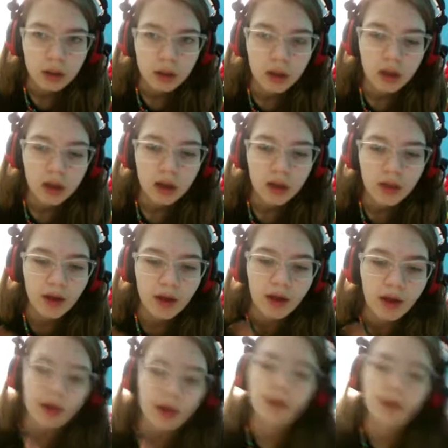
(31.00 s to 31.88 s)

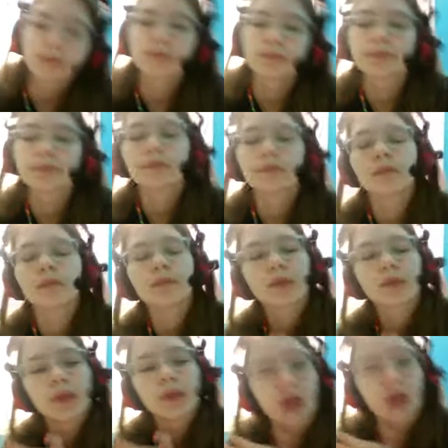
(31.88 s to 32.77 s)
that
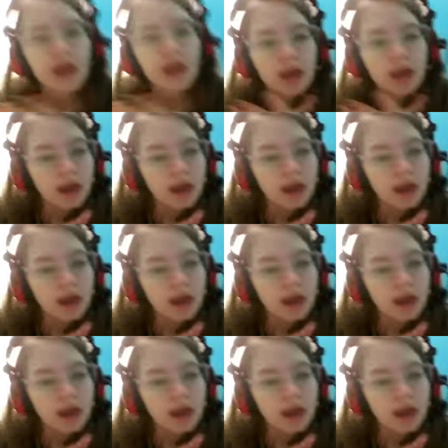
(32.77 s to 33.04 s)
I can't.